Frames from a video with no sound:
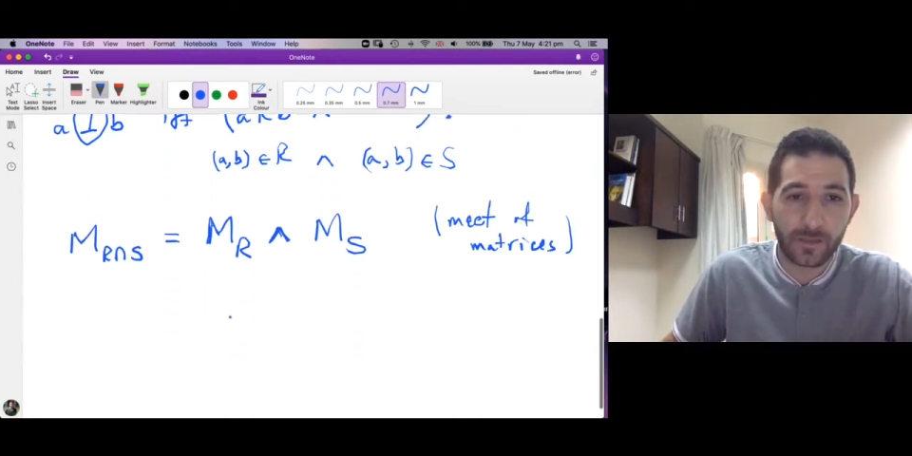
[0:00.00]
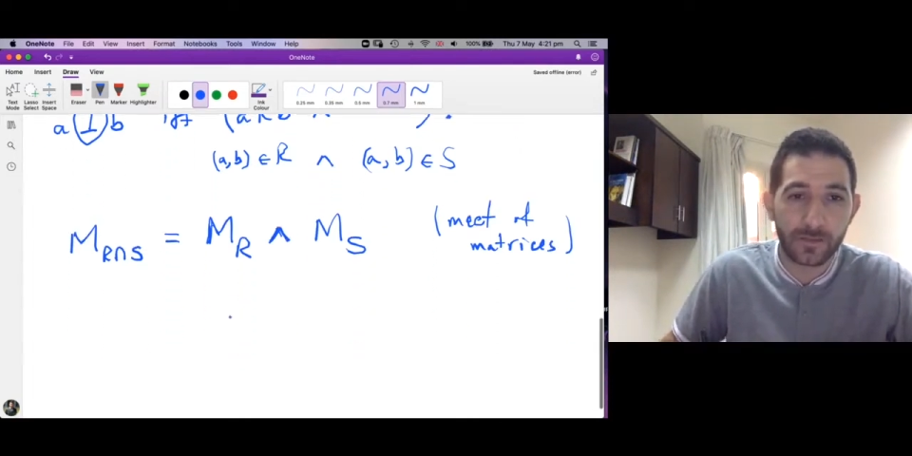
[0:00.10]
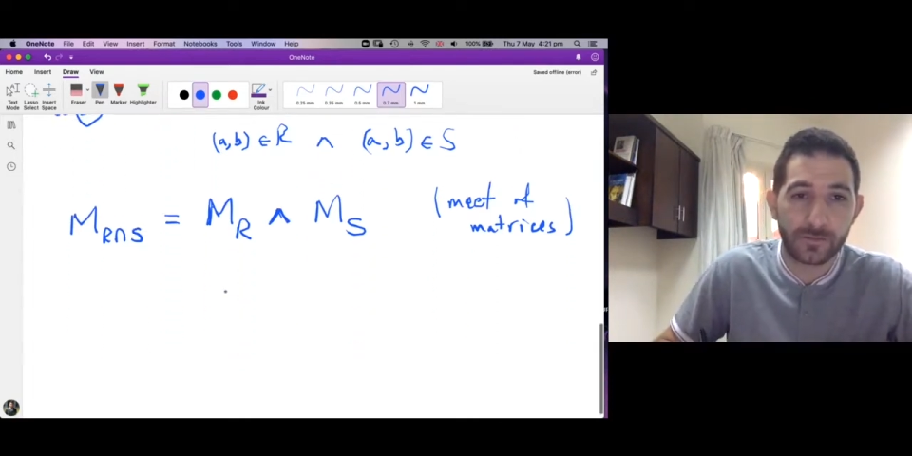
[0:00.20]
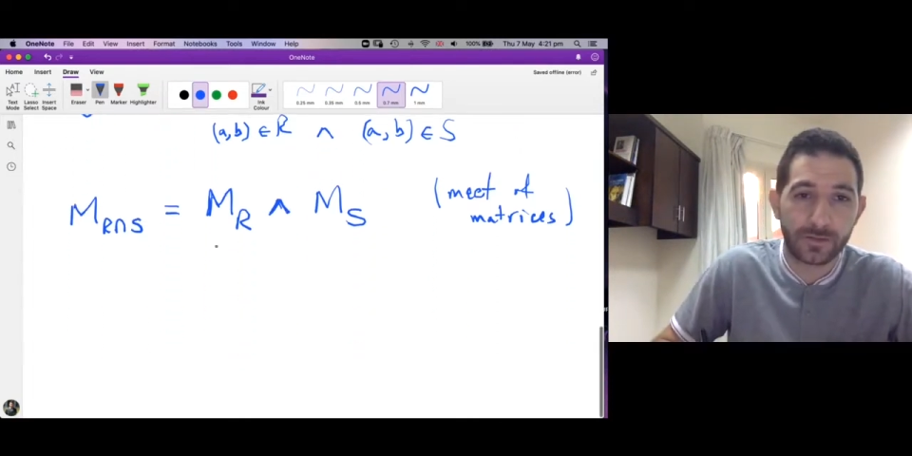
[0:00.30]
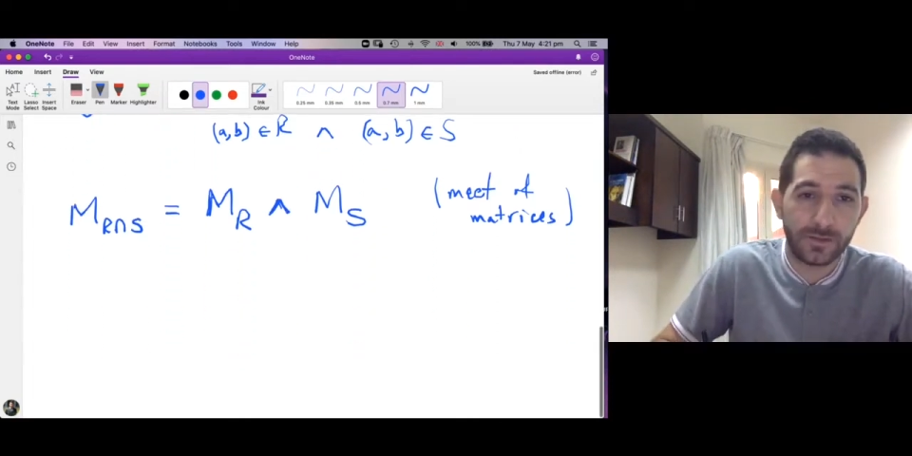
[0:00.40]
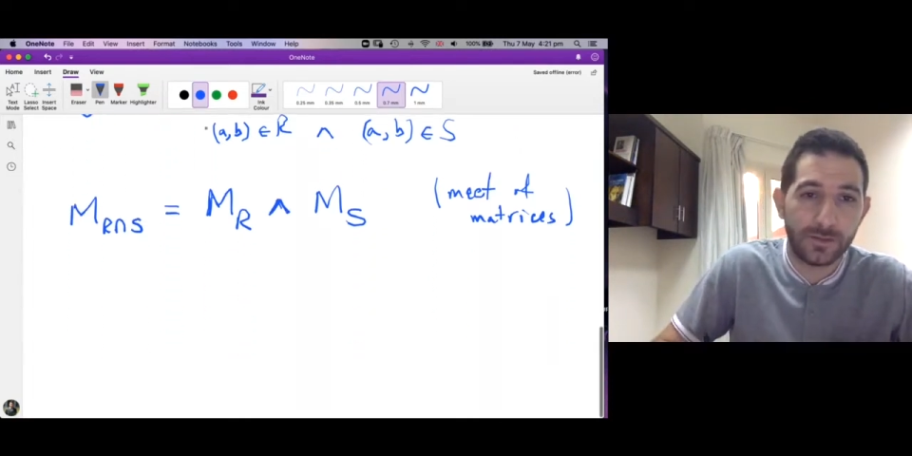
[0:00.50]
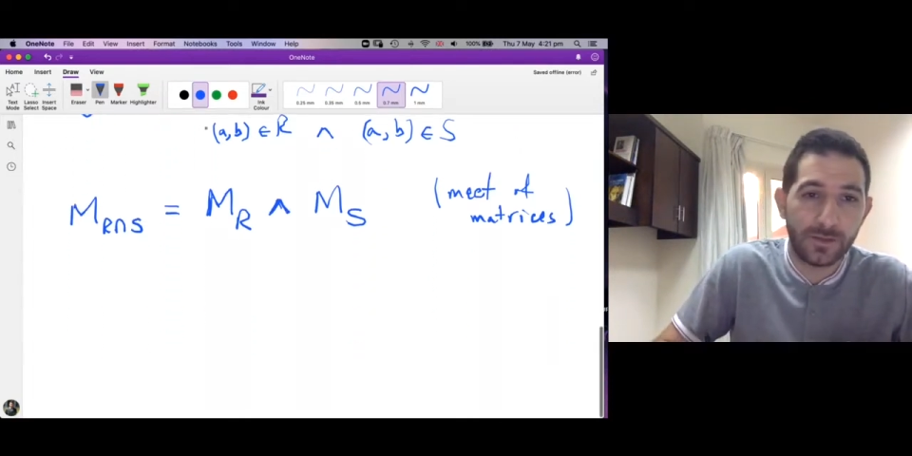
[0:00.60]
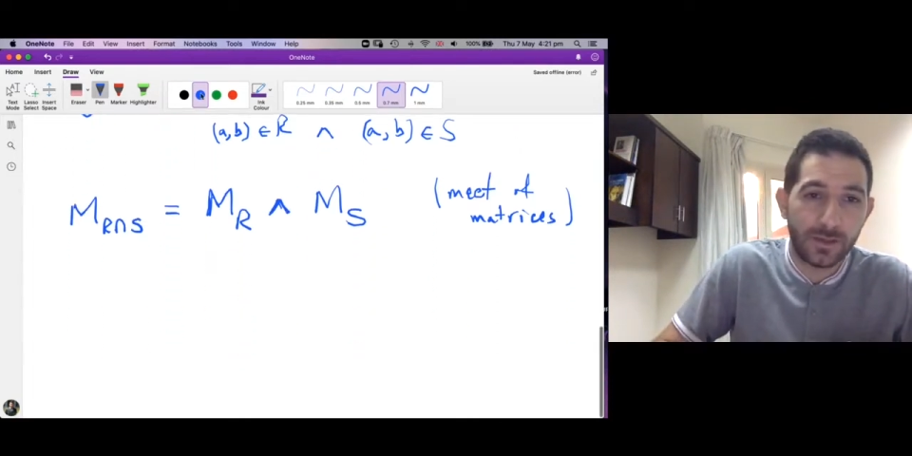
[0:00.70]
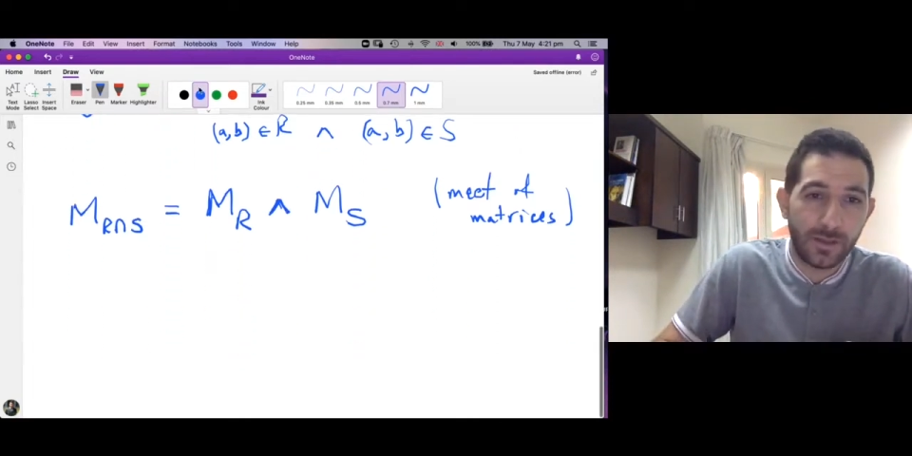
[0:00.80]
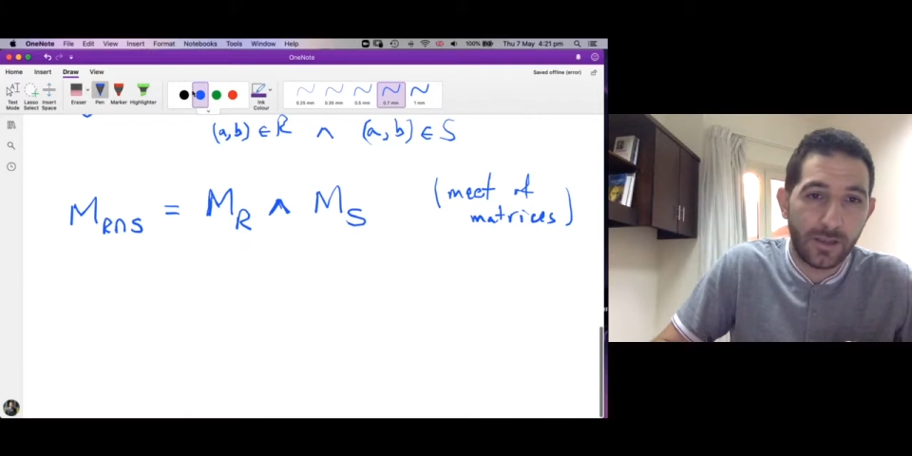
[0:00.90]
Okay,
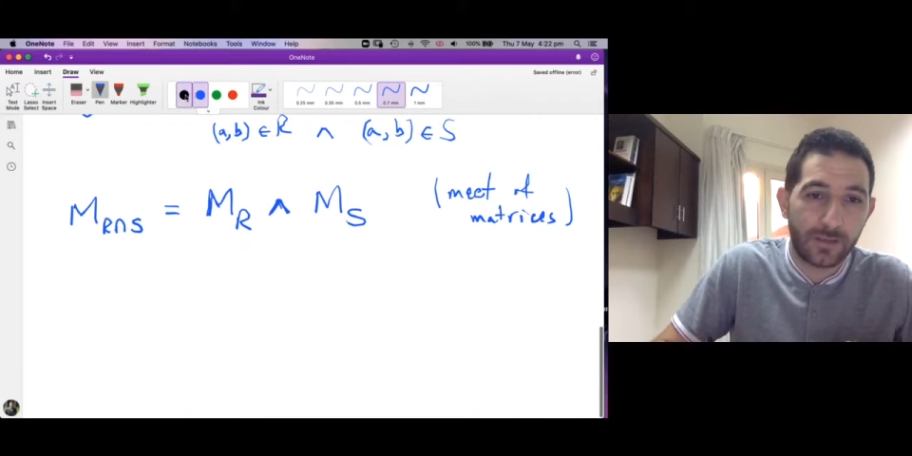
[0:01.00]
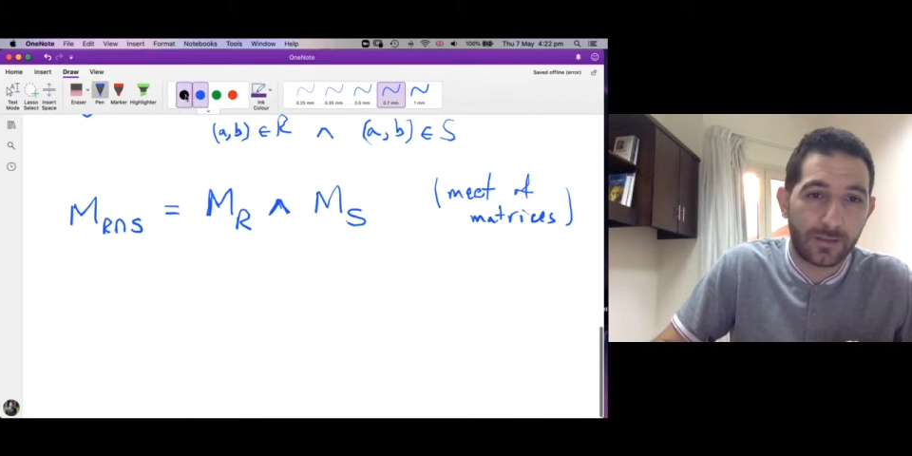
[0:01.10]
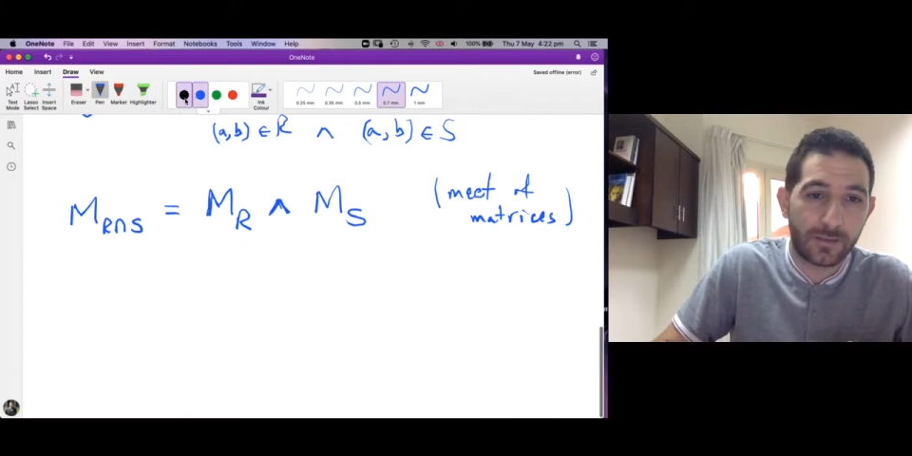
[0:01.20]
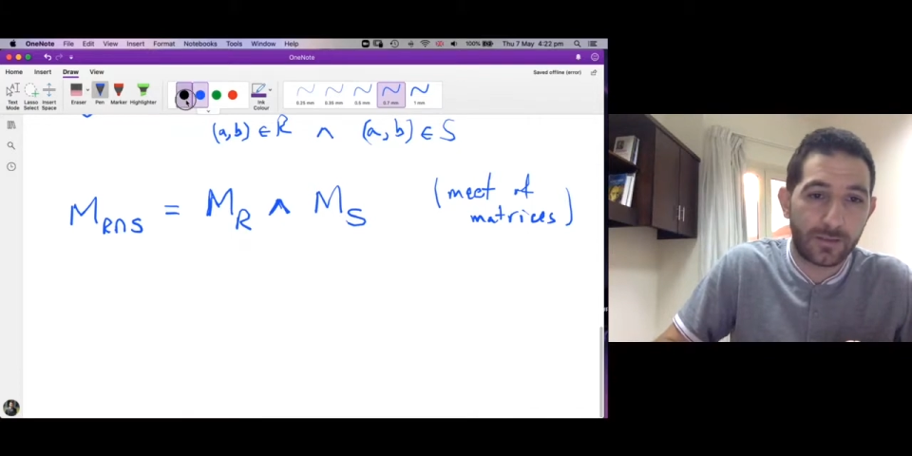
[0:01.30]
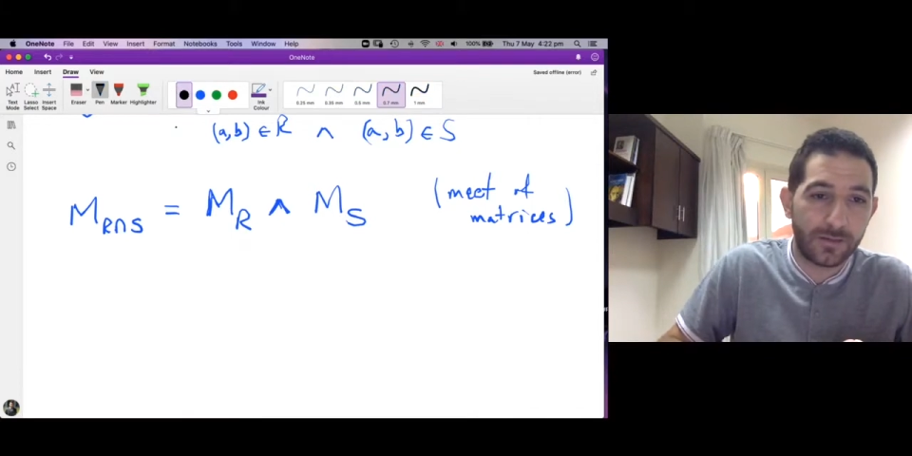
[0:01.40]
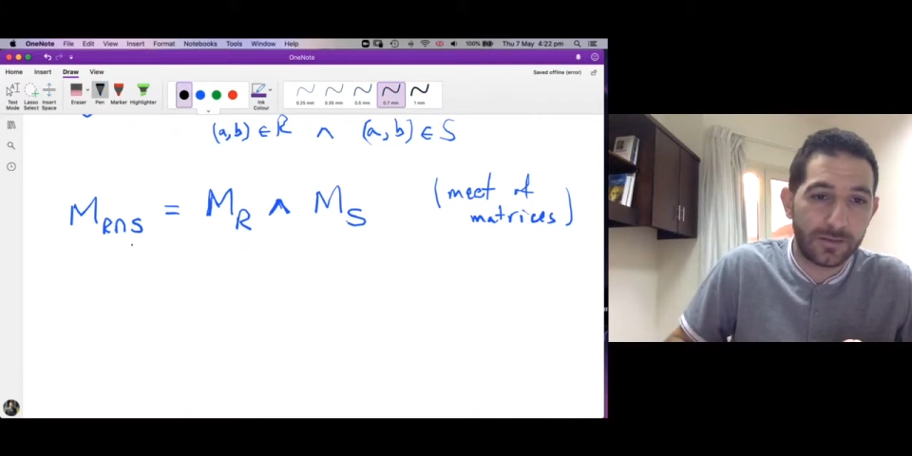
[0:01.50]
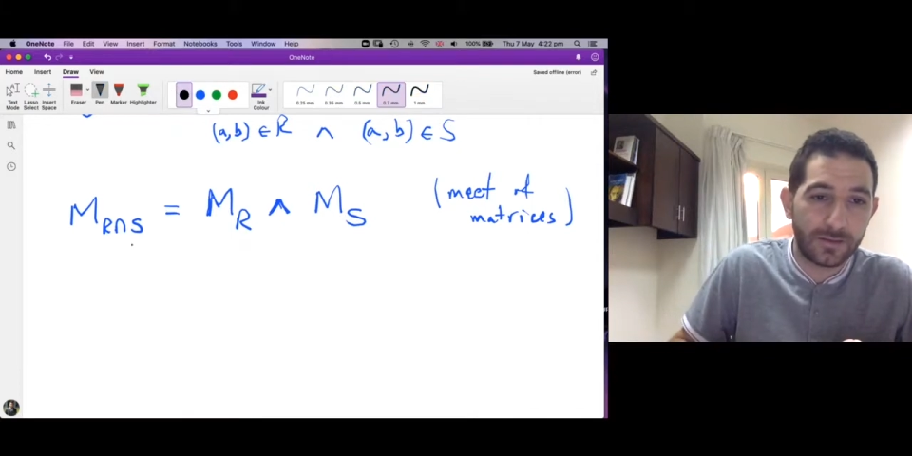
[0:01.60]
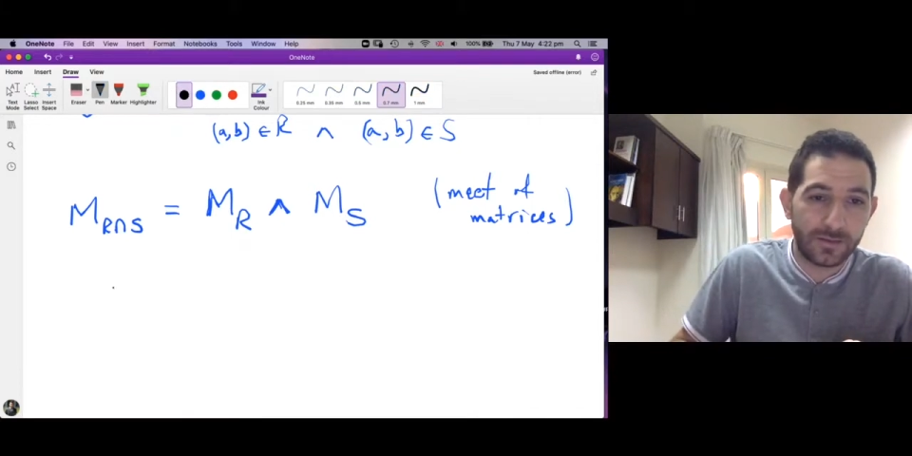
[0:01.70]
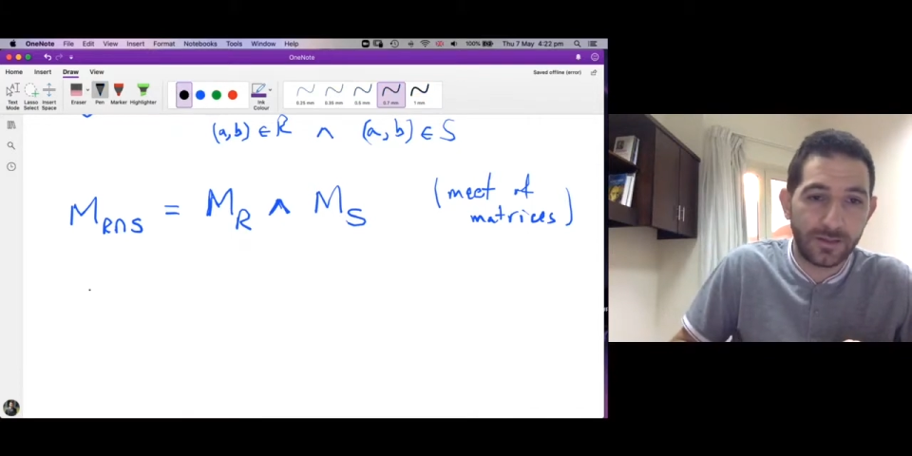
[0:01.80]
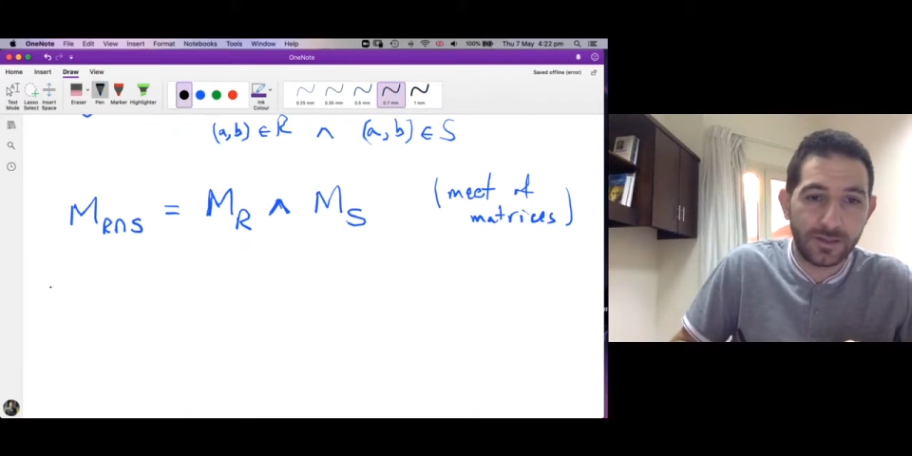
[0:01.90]
and the third
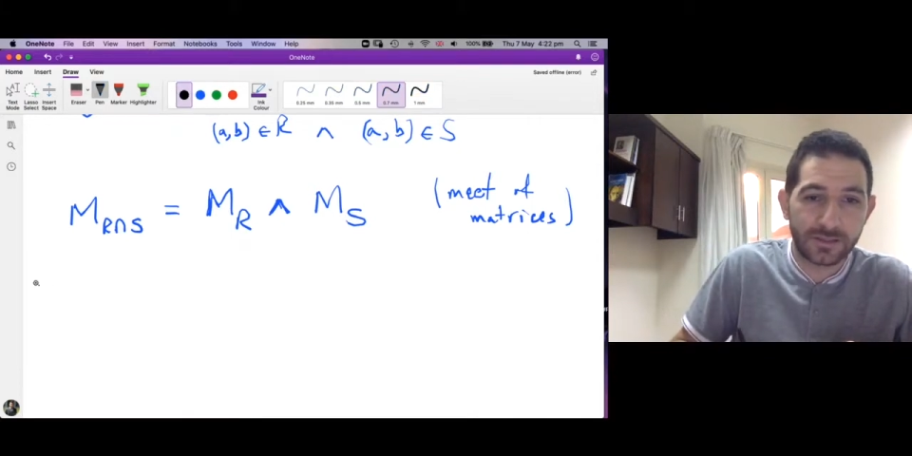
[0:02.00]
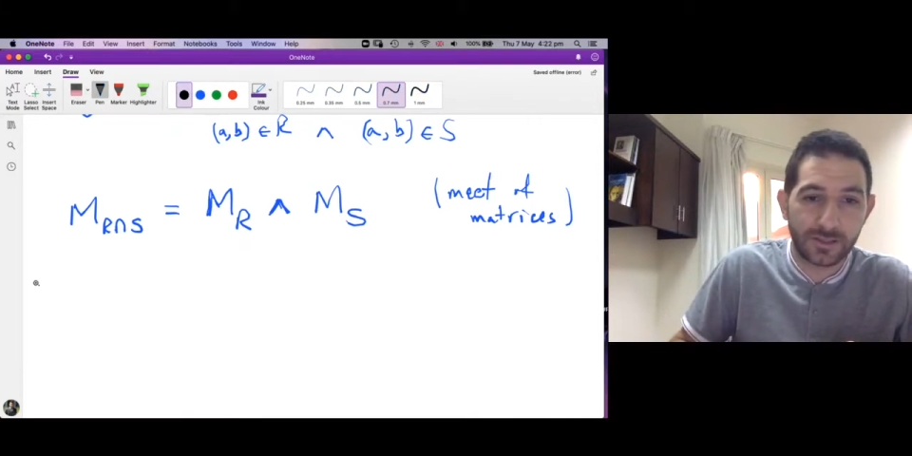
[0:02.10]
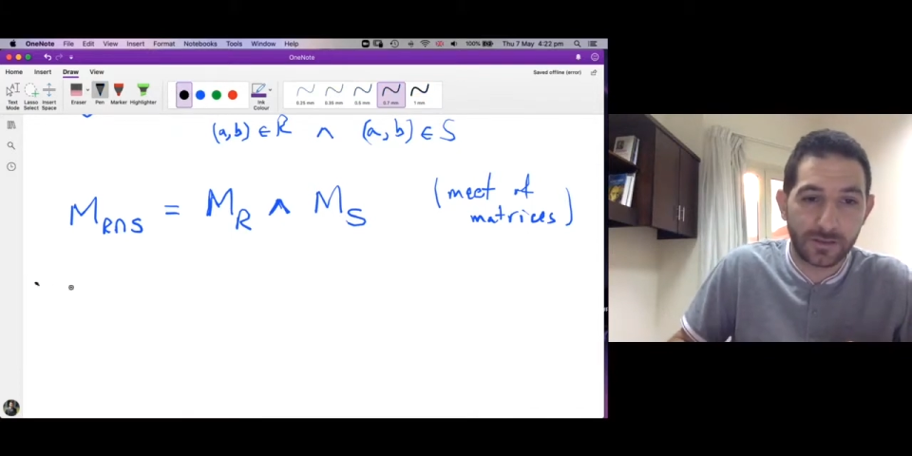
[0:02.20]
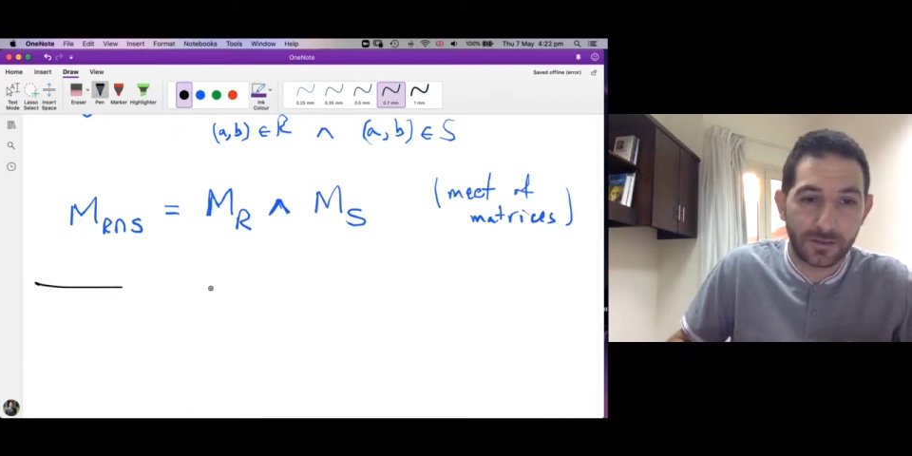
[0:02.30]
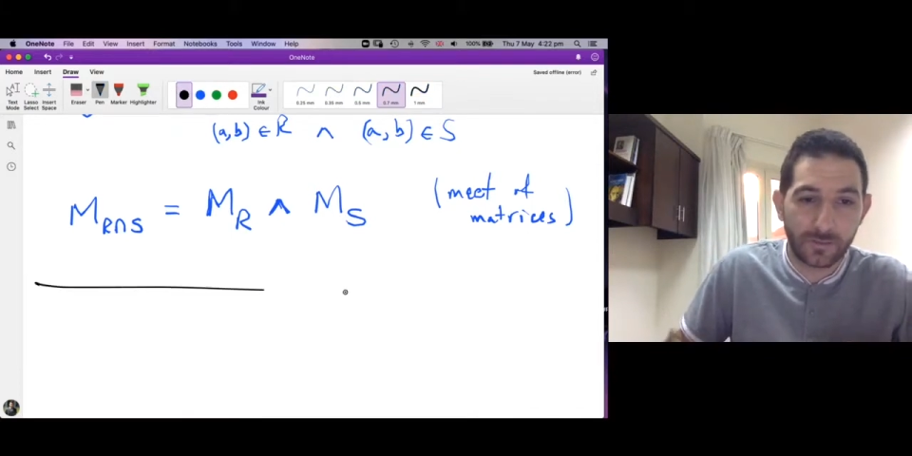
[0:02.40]
relation,